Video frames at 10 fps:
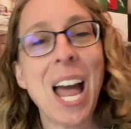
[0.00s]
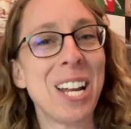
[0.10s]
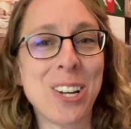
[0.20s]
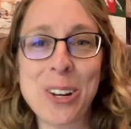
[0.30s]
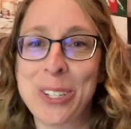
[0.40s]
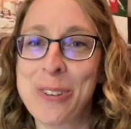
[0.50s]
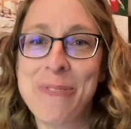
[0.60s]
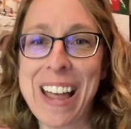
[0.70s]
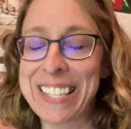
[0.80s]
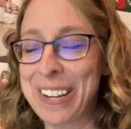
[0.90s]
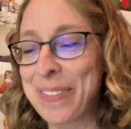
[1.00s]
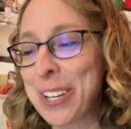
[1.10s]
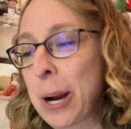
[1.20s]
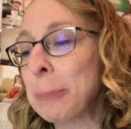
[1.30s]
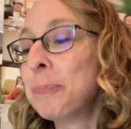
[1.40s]
talk so fast, I'm
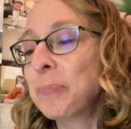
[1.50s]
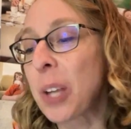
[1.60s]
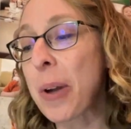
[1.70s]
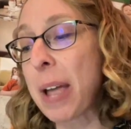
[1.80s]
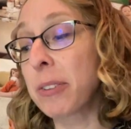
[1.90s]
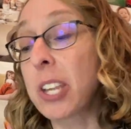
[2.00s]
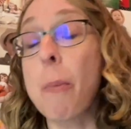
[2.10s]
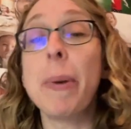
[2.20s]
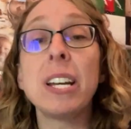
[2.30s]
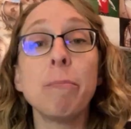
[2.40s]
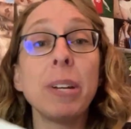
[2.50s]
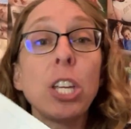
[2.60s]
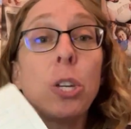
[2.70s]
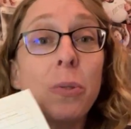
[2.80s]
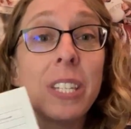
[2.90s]
sorry. Okay, so
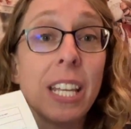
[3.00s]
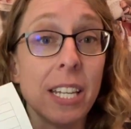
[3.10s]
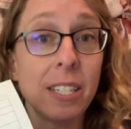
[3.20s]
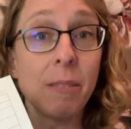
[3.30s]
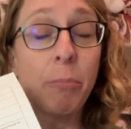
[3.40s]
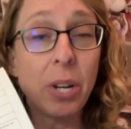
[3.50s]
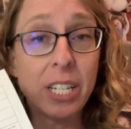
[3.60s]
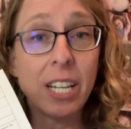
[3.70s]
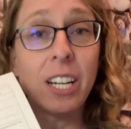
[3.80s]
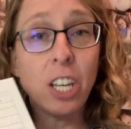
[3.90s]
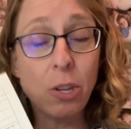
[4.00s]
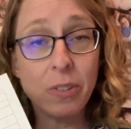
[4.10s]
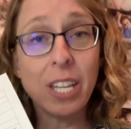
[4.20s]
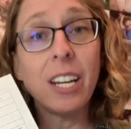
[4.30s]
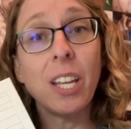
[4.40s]
but use this, print it,
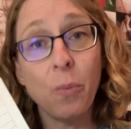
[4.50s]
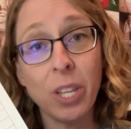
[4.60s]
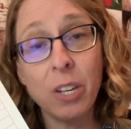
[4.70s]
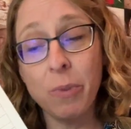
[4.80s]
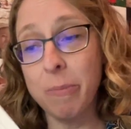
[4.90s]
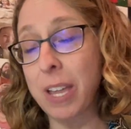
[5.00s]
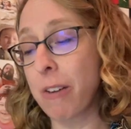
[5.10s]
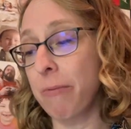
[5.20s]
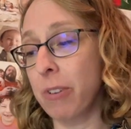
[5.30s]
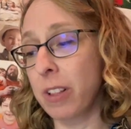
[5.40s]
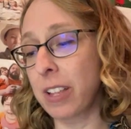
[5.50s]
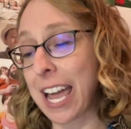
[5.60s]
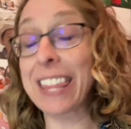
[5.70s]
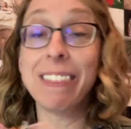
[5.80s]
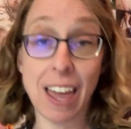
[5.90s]
use it. It really will be helpful,
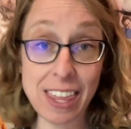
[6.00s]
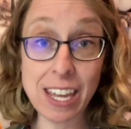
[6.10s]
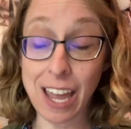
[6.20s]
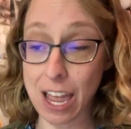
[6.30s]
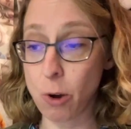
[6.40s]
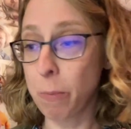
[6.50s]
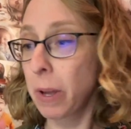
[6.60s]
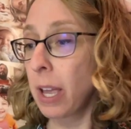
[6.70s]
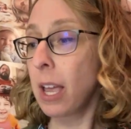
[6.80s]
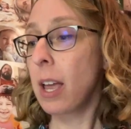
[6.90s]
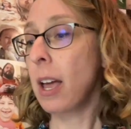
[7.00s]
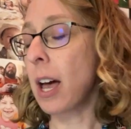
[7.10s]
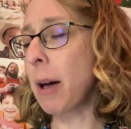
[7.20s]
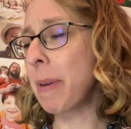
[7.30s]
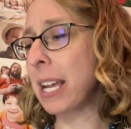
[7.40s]
I hope.
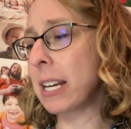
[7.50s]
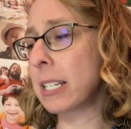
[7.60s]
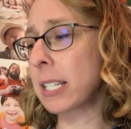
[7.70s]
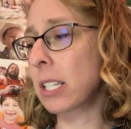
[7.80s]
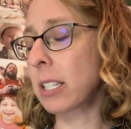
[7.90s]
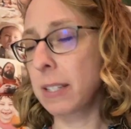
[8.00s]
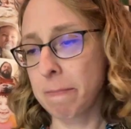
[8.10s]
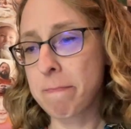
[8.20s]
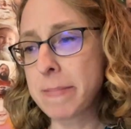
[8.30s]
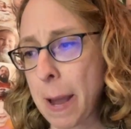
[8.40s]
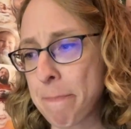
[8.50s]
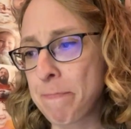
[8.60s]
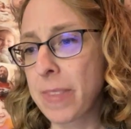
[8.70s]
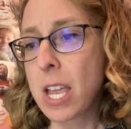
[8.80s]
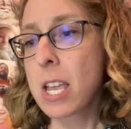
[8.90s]
And yeah.
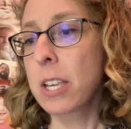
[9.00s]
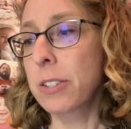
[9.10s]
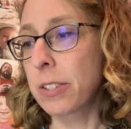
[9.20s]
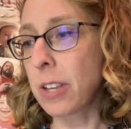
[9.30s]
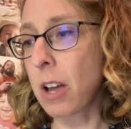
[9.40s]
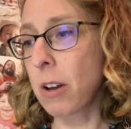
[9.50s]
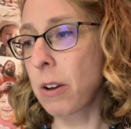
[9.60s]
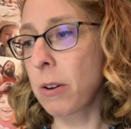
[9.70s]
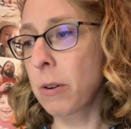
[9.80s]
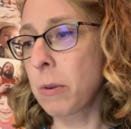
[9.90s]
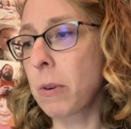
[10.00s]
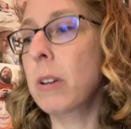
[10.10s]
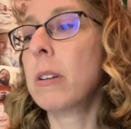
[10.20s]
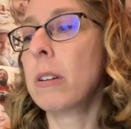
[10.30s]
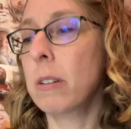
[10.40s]
So
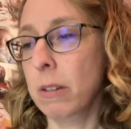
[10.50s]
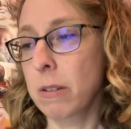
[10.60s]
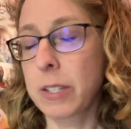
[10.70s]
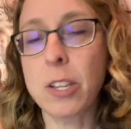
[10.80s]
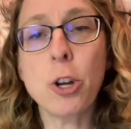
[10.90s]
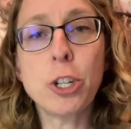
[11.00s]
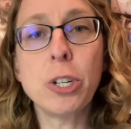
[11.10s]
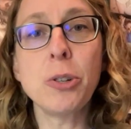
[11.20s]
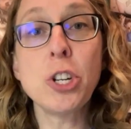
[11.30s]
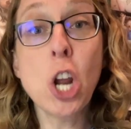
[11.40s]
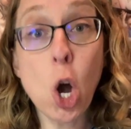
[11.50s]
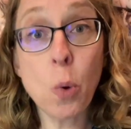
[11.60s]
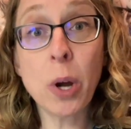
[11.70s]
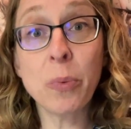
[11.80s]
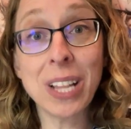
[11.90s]
as long as you know
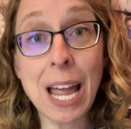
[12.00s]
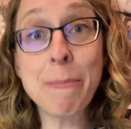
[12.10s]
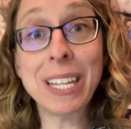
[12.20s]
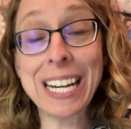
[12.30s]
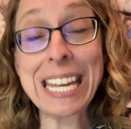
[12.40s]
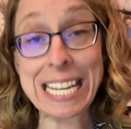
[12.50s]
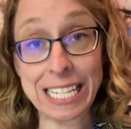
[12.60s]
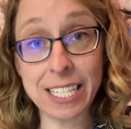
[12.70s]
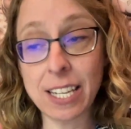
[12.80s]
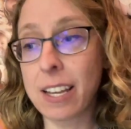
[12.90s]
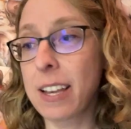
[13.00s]
what reliability is,